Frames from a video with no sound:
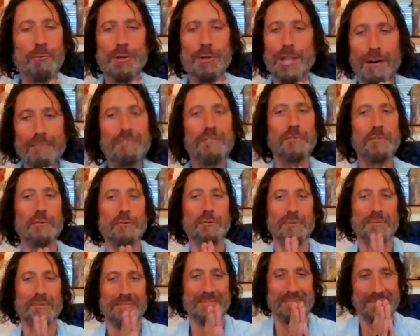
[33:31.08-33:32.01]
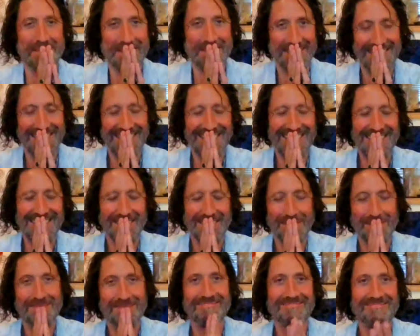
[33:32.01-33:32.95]
would love to. Okay, let's
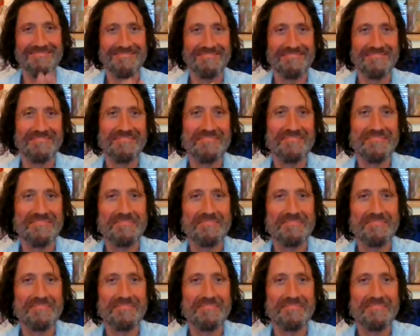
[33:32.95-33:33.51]
hold this space